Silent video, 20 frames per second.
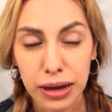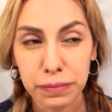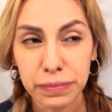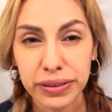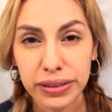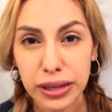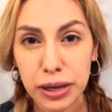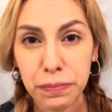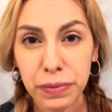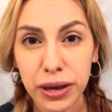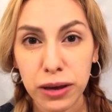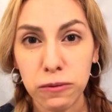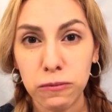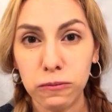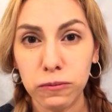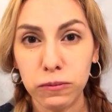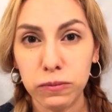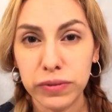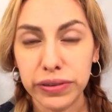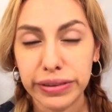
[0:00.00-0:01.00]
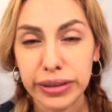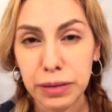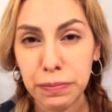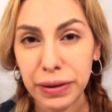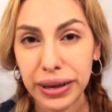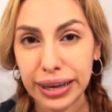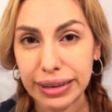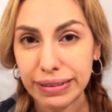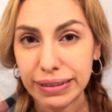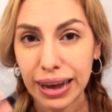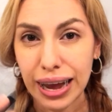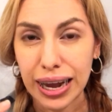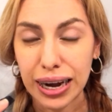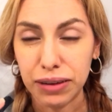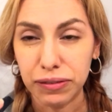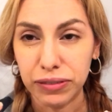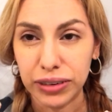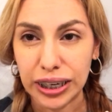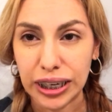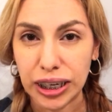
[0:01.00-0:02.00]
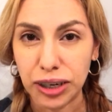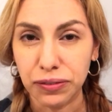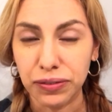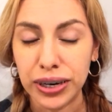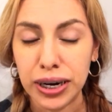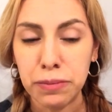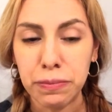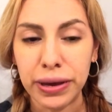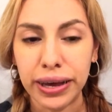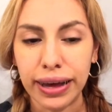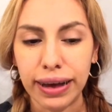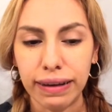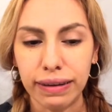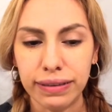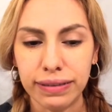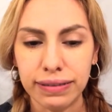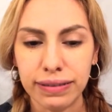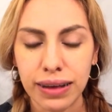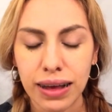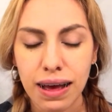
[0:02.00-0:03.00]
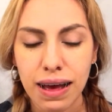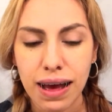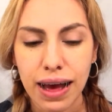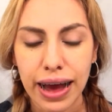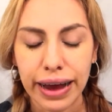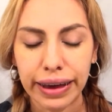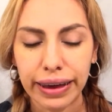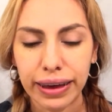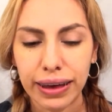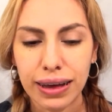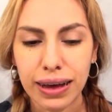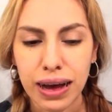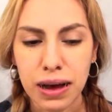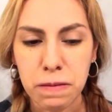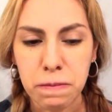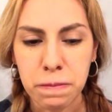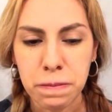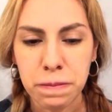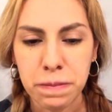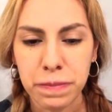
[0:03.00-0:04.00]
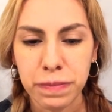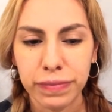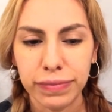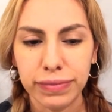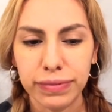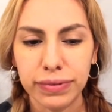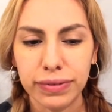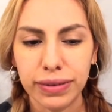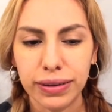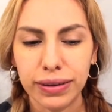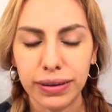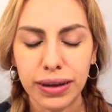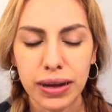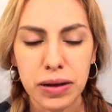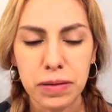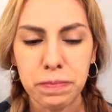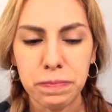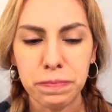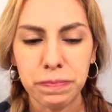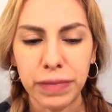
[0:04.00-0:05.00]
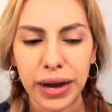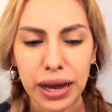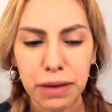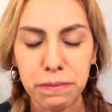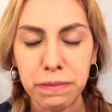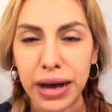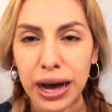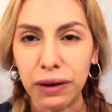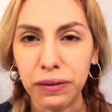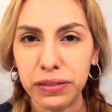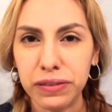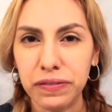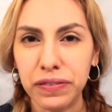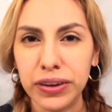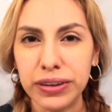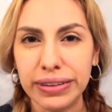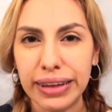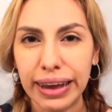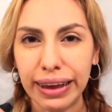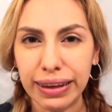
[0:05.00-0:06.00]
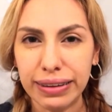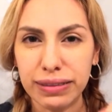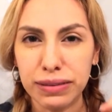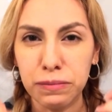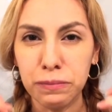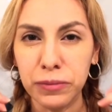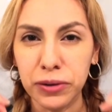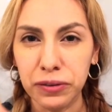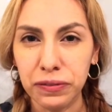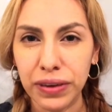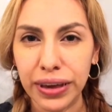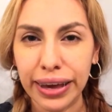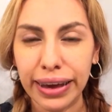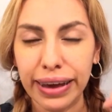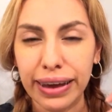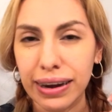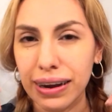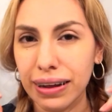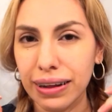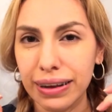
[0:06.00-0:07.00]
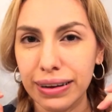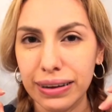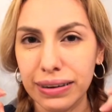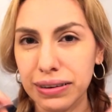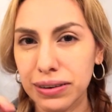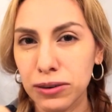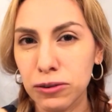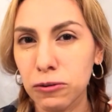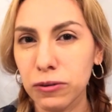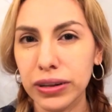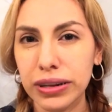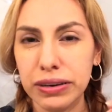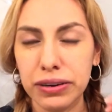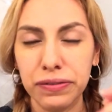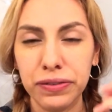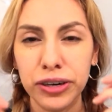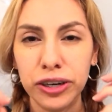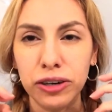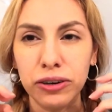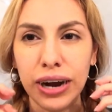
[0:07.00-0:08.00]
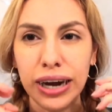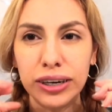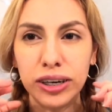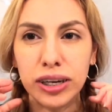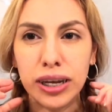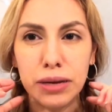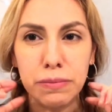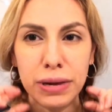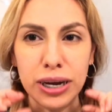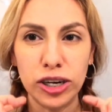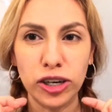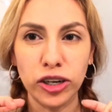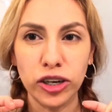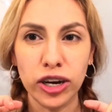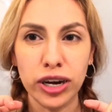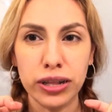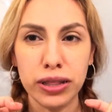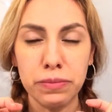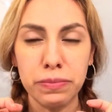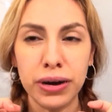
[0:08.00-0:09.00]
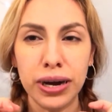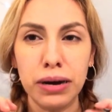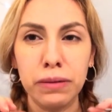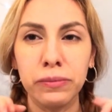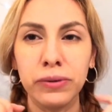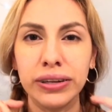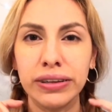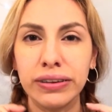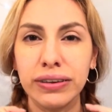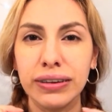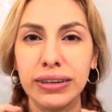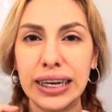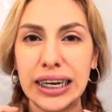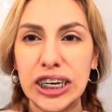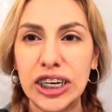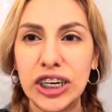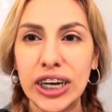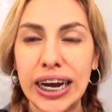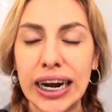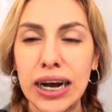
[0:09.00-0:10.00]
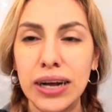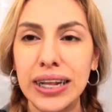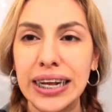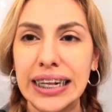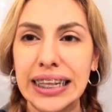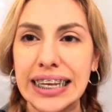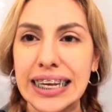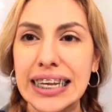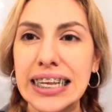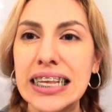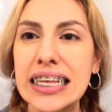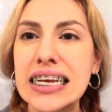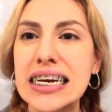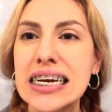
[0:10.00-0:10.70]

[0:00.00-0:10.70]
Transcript: sleeping is kind of different because my mouth feels like it's moving in a, like a totally different direction. Like my jaw on the bottom wants to like jet out like this,